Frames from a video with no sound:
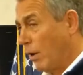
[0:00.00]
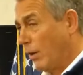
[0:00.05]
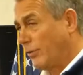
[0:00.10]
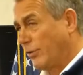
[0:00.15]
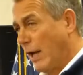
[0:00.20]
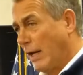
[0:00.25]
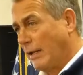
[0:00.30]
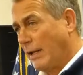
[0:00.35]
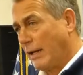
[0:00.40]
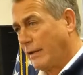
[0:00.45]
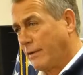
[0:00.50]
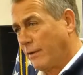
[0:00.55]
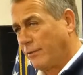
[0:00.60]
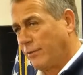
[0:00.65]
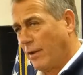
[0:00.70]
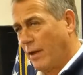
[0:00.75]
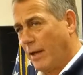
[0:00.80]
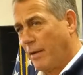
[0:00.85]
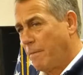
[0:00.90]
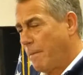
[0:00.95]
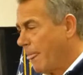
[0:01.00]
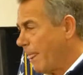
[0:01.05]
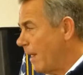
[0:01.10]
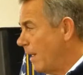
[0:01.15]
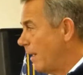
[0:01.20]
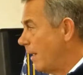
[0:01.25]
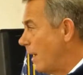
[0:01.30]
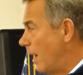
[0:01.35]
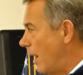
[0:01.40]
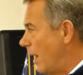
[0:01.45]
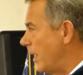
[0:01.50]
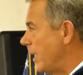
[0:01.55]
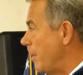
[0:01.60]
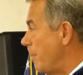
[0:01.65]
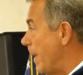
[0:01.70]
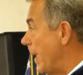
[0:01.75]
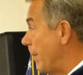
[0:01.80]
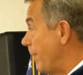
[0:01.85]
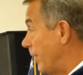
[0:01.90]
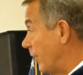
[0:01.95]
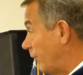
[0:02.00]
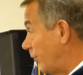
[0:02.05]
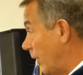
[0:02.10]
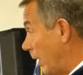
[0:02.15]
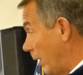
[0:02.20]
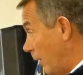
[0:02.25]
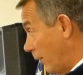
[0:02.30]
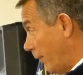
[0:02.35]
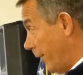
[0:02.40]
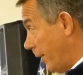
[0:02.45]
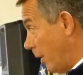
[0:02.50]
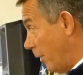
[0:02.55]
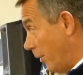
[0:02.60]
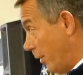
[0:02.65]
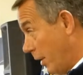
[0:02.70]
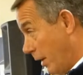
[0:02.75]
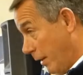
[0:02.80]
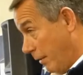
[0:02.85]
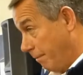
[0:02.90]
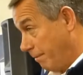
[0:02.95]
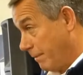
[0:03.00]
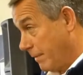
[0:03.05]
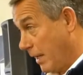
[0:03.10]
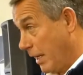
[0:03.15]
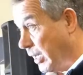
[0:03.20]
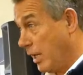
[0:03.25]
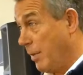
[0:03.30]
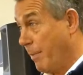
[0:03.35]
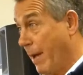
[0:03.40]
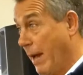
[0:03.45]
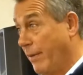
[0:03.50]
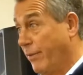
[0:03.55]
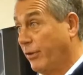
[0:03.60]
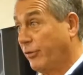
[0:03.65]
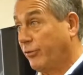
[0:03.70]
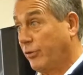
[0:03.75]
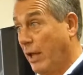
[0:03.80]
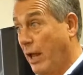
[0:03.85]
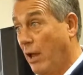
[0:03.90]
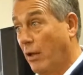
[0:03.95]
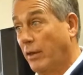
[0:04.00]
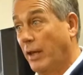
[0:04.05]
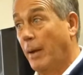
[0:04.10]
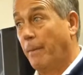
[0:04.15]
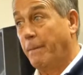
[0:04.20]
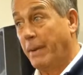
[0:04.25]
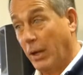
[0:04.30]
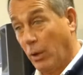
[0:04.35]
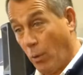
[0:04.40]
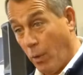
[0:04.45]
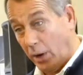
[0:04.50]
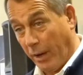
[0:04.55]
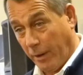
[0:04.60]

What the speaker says: Or as I like to say, he made the sale the other night. And he made the sale in a big